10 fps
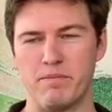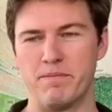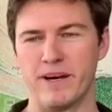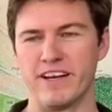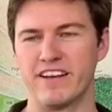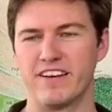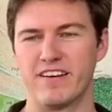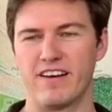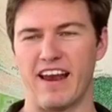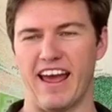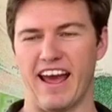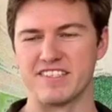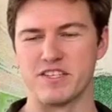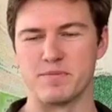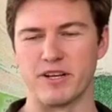but as
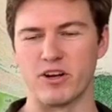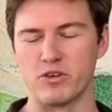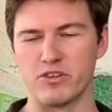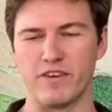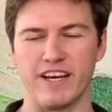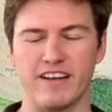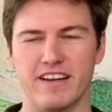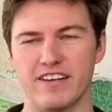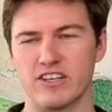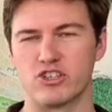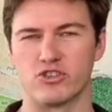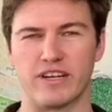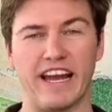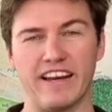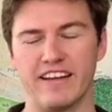it's been cultivated and
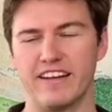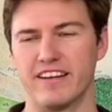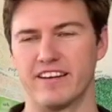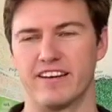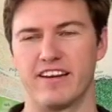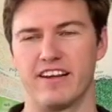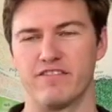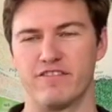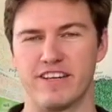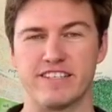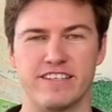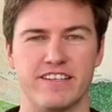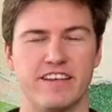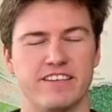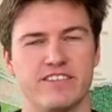created and invented
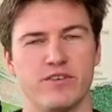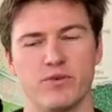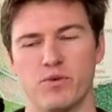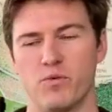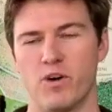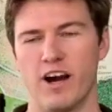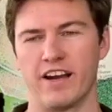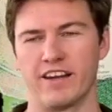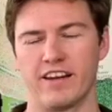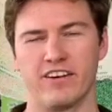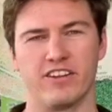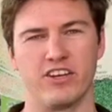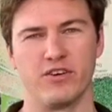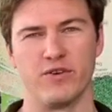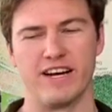into wine here in the
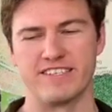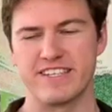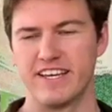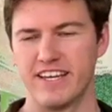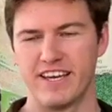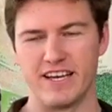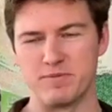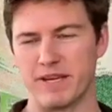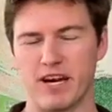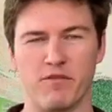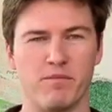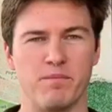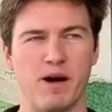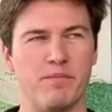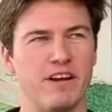US, it's become
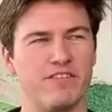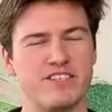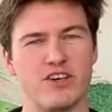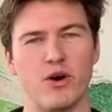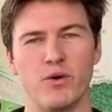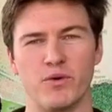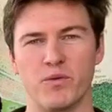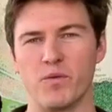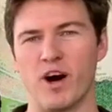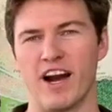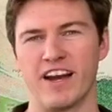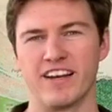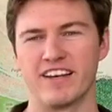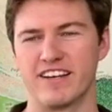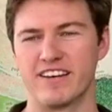a bit of its own
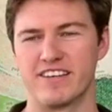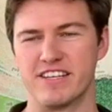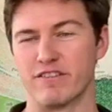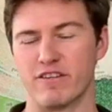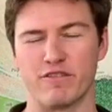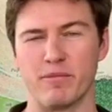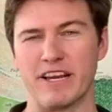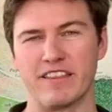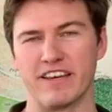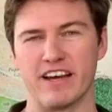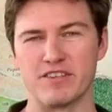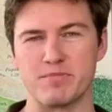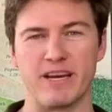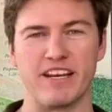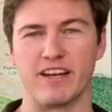wine, different from anything else
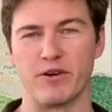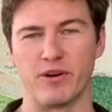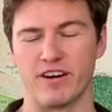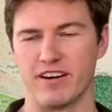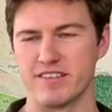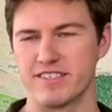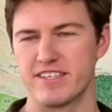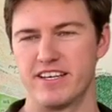made anywhere else.